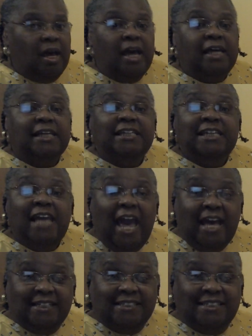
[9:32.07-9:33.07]

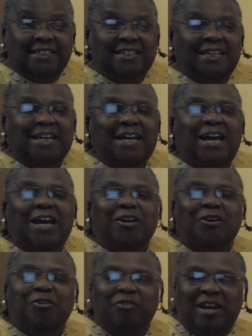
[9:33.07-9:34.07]
yet.
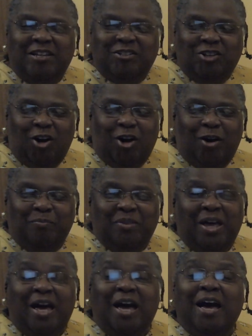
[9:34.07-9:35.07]
Great job.
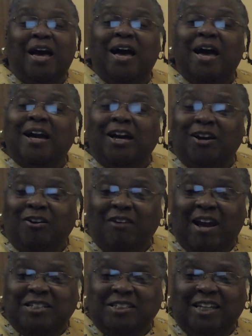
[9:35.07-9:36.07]

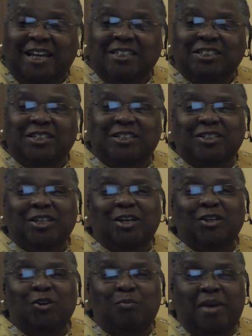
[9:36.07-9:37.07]
Congratulations.
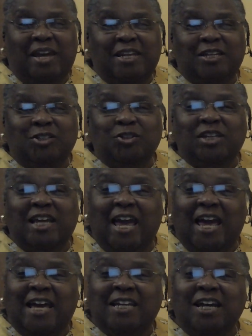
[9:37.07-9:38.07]
You made it to the
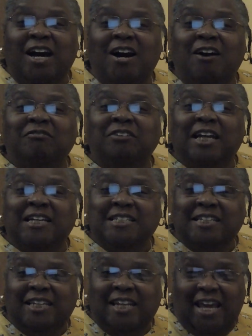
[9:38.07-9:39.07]
end of
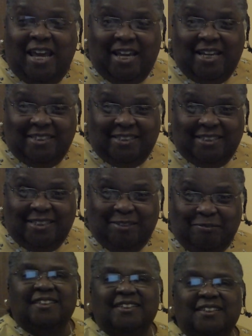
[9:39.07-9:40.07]
lesson 8.
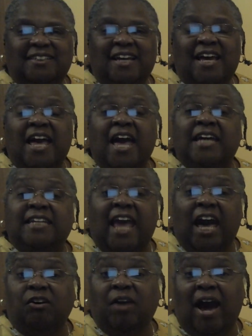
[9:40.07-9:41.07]

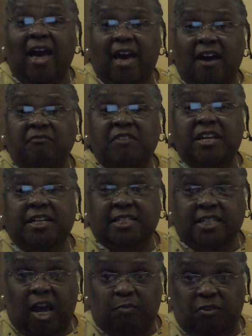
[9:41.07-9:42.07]
Now I have an
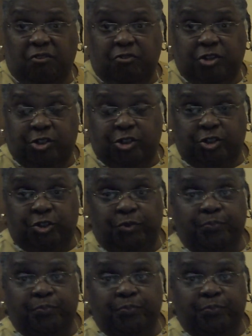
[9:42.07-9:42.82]
assignment for you to do.